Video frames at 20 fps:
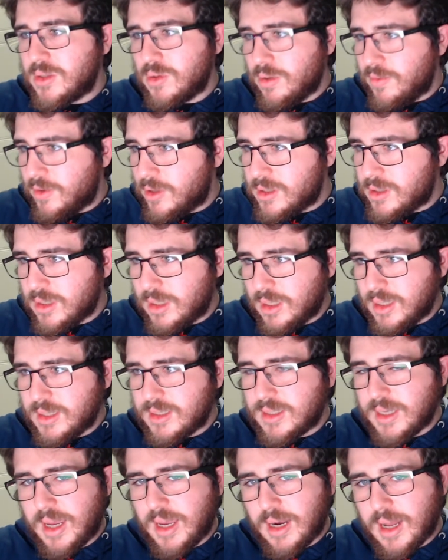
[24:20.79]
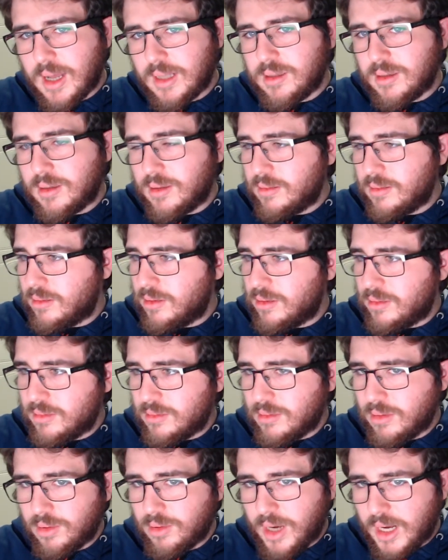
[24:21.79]
universities, and other
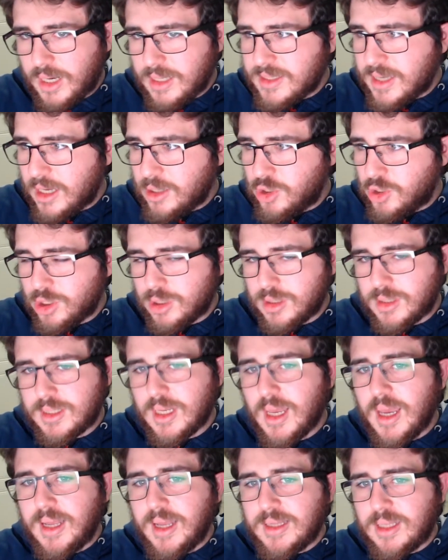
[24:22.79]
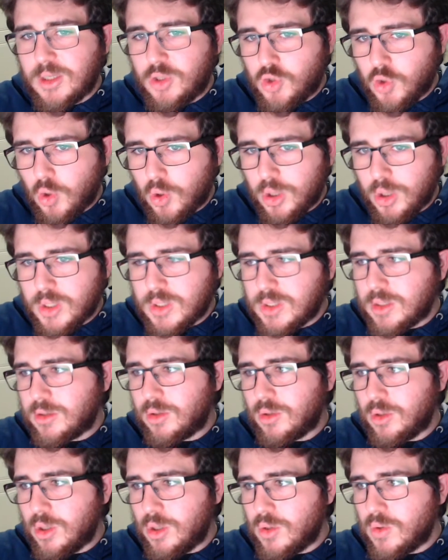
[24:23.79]
organizations the choice
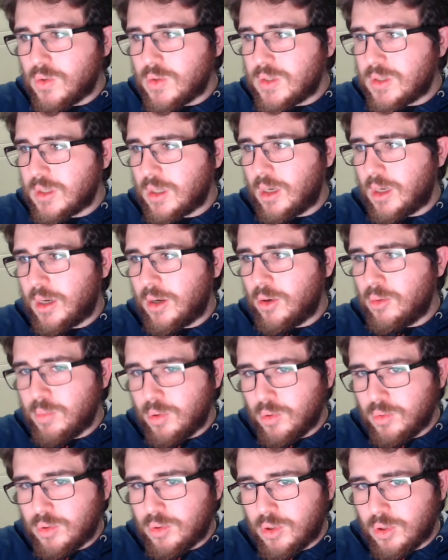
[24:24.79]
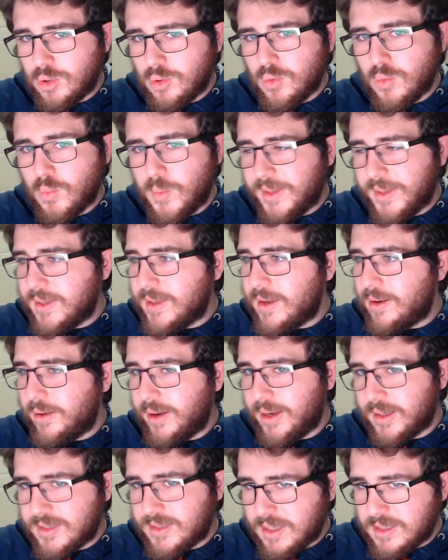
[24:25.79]
to use Ubuntu with their
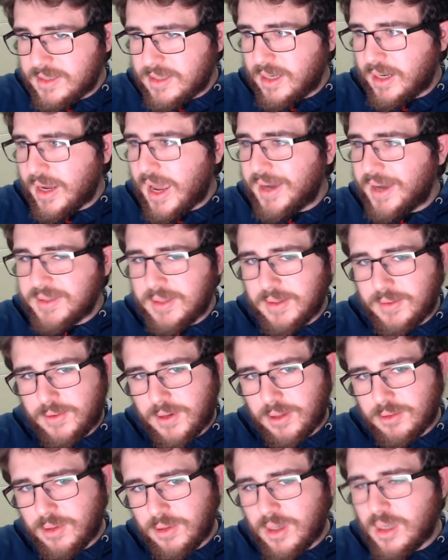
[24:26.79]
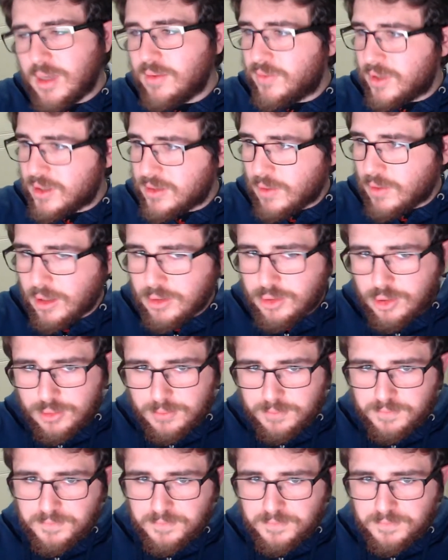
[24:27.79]
existing Active Directory infrastructure.